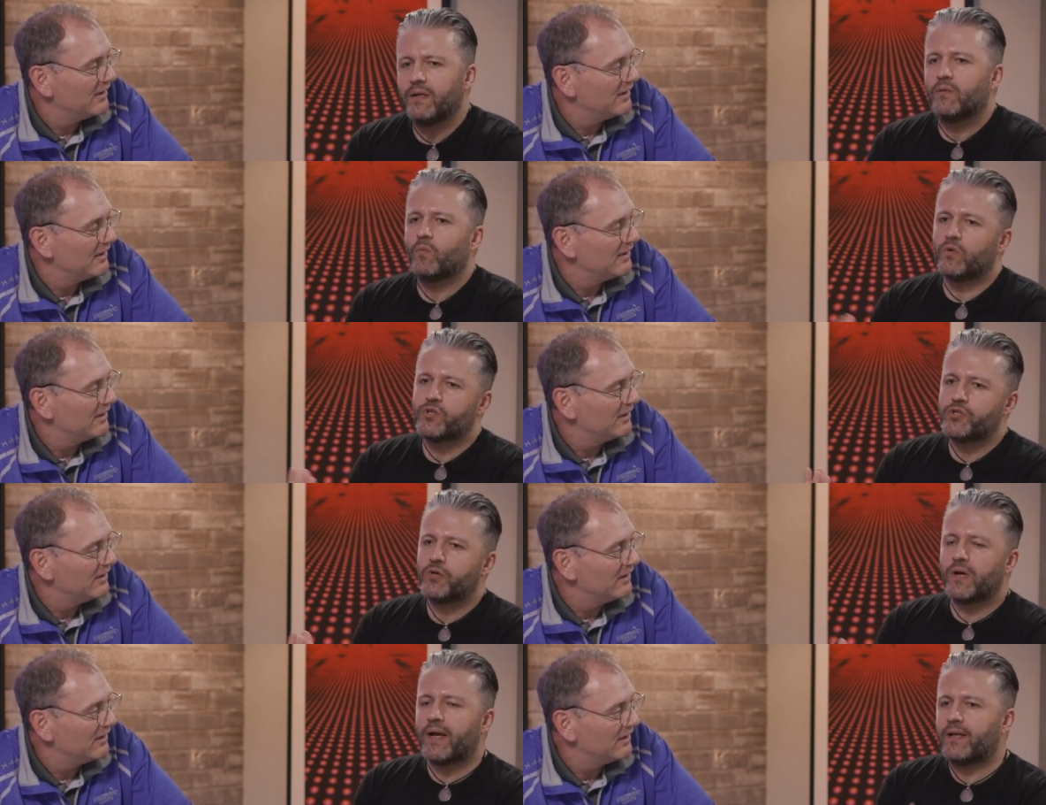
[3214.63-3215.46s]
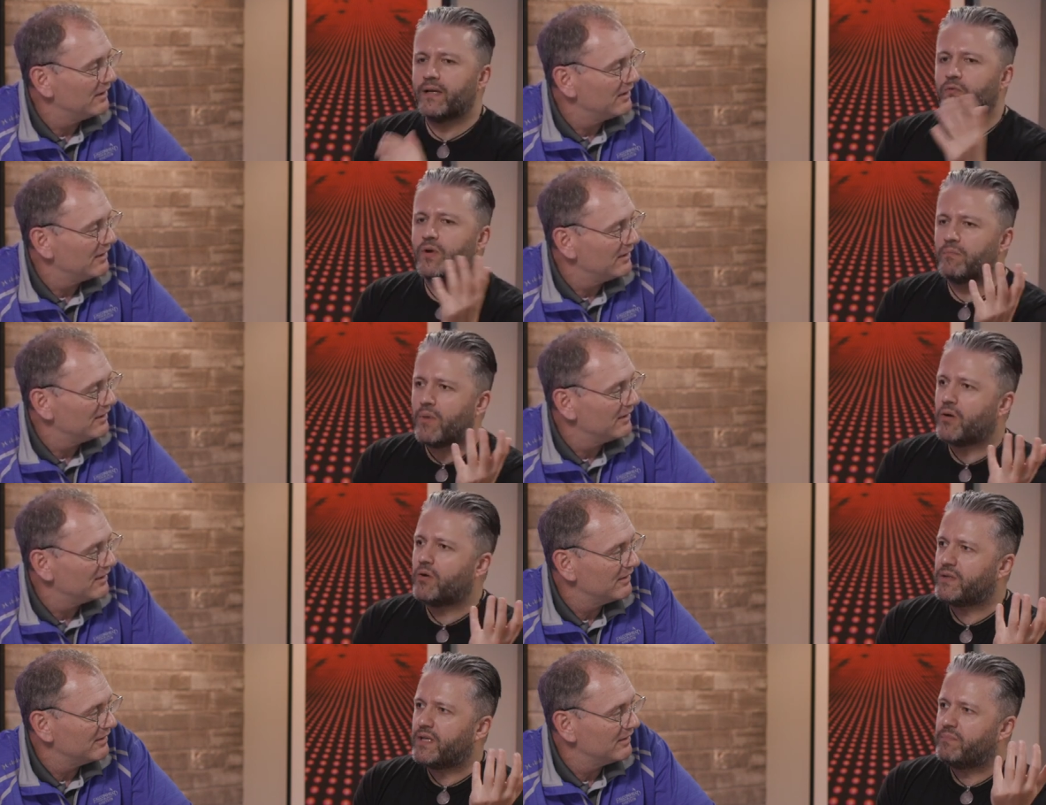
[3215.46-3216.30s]
Speaker 1: Well, sure, I can run
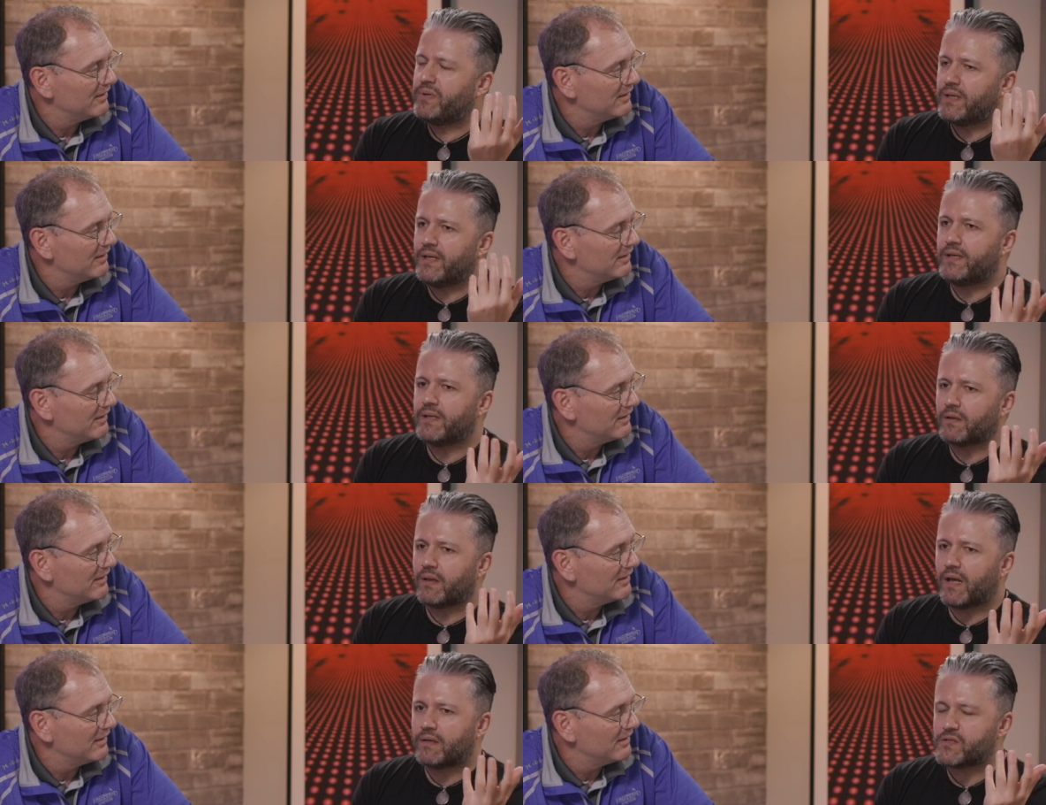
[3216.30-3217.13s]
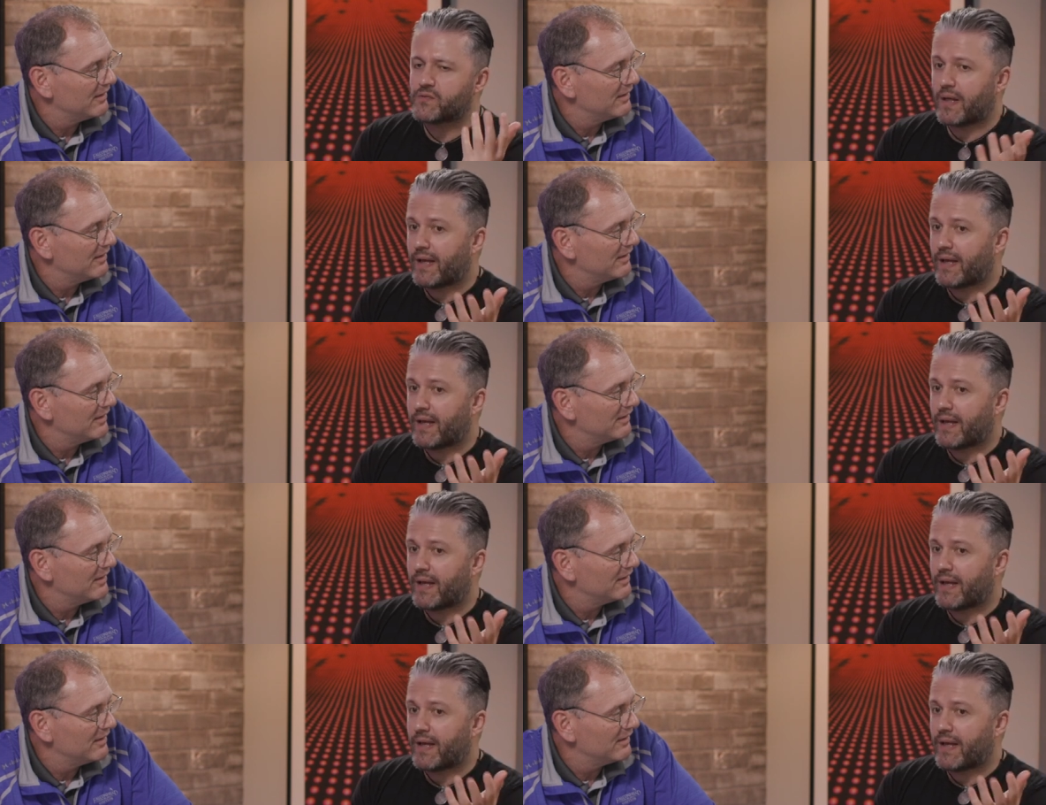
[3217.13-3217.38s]
MongoDB in the cloud as well.